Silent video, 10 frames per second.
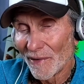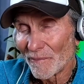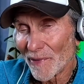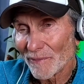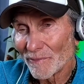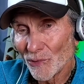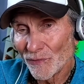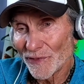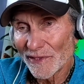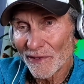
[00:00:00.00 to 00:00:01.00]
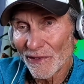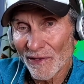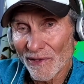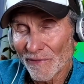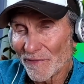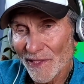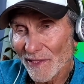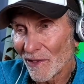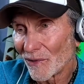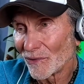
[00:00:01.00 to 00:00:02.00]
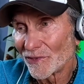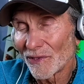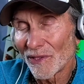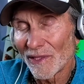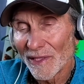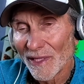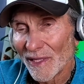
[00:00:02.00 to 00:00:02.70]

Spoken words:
make movies or videos or